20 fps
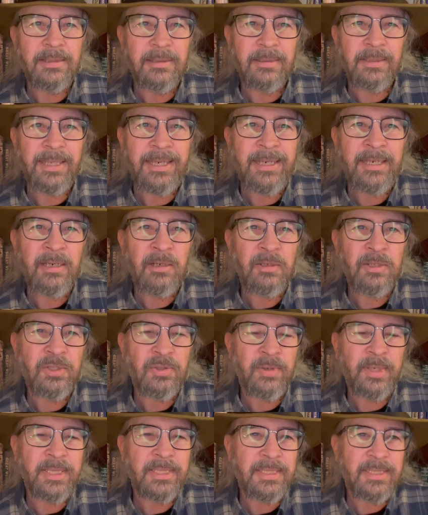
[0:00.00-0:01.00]
The land
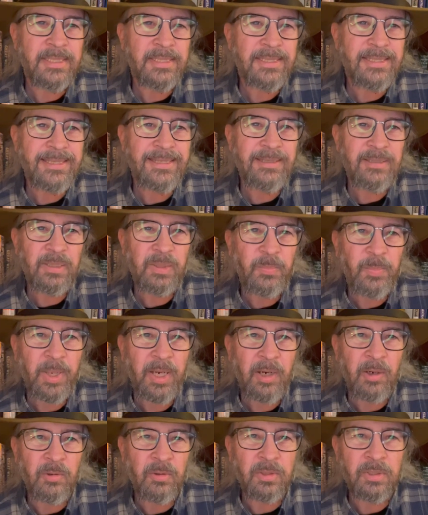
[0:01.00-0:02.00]
also has these healing
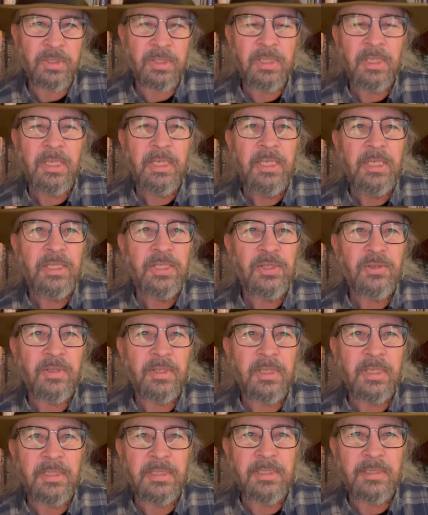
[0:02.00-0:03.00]
powers so
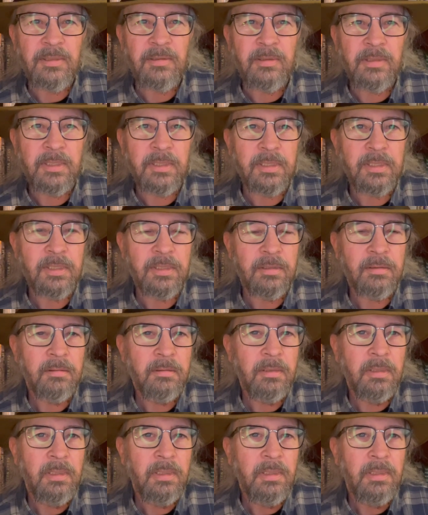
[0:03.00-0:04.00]
that his illness,
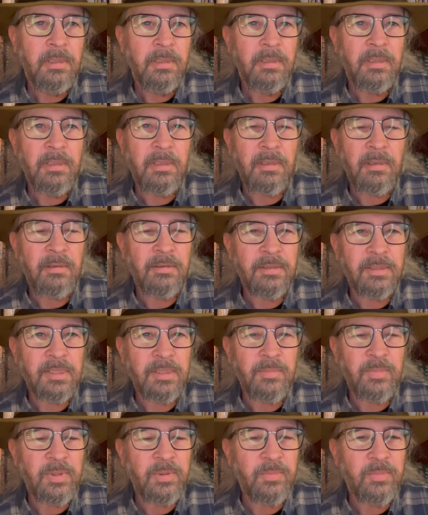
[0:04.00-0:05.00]
all the
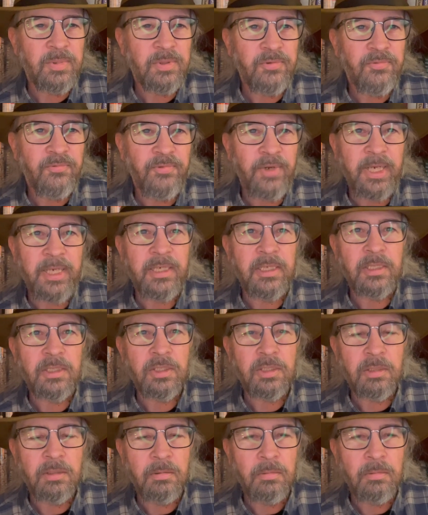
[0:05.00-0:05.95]
symptoms vanish